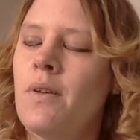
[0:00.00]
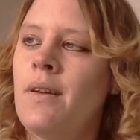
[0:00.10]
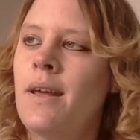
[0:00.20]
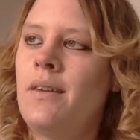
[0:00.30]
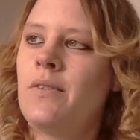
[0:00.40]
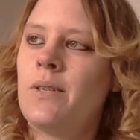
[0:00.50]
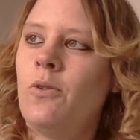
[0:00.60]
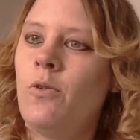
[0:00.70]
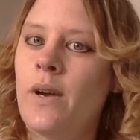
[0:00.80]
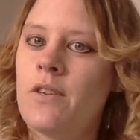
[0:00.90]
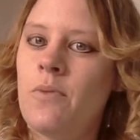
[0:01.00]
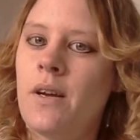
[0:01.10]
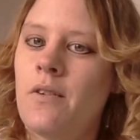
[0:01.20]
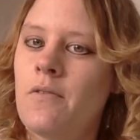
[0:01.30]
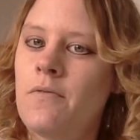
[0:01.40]
and you all wish we
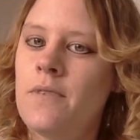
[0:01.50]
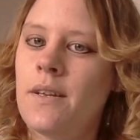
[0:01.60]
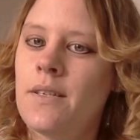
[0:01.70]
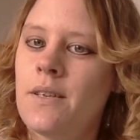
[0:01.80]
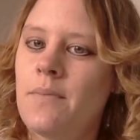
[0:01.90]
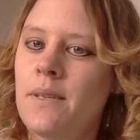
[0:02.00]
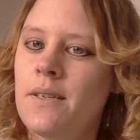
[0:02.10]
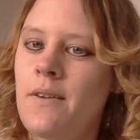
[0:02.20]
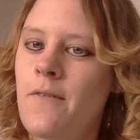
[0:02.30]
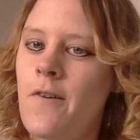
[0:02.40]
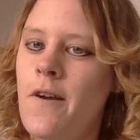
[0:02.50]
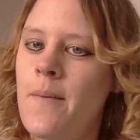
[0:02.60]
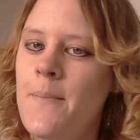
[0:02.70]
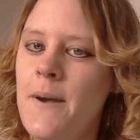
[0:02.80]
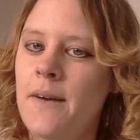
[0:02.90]
could have done something
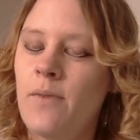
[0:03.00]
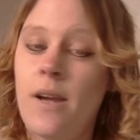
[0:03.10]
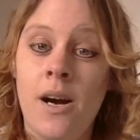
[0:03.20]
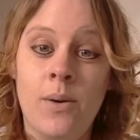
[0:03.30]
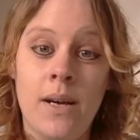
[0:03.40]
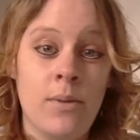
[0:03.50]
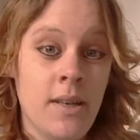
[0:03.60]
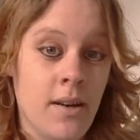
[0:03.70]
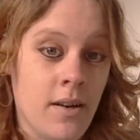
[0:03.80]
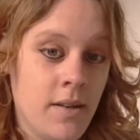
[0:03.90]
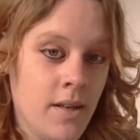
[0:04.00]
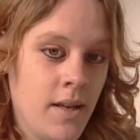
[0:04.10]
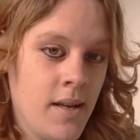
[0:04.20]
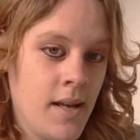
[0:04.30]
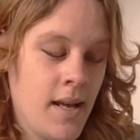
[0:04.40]
different, but we are where we are,
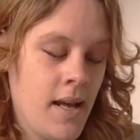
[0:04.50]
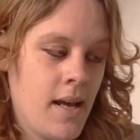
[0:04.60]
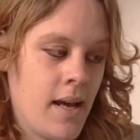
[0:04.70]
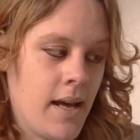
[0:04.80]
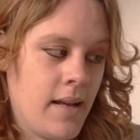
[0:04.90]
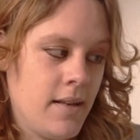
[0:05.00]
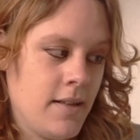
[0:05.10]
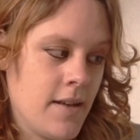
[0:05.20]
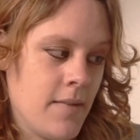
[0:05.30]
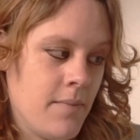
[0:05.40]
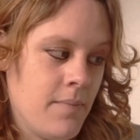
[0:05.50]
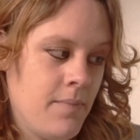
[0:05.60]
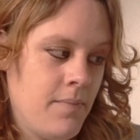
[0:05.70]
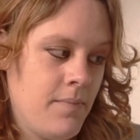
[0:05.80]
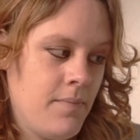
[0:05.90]
and
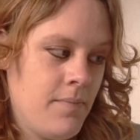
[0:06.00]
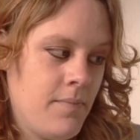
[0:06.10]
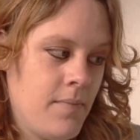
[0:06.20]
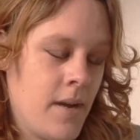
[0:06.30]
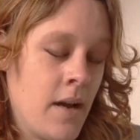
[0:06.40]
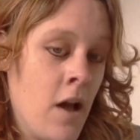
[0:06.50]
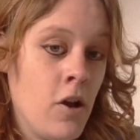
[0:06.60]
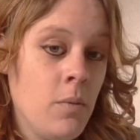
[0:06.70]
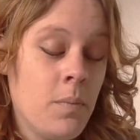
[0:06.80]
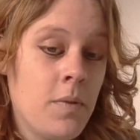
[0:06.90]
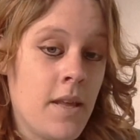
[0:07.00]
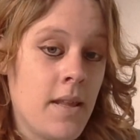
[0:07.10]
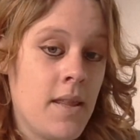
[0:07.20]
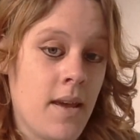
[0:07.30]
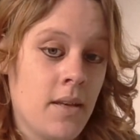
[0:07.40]
I hope that
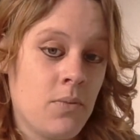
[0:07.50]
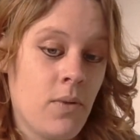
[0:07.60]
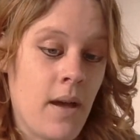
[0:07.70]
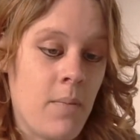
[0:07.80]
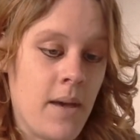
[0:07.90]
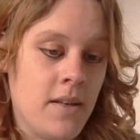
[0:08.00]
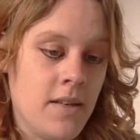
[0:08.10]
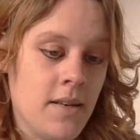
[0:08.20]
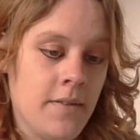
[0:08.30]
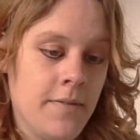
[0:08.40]
things will get better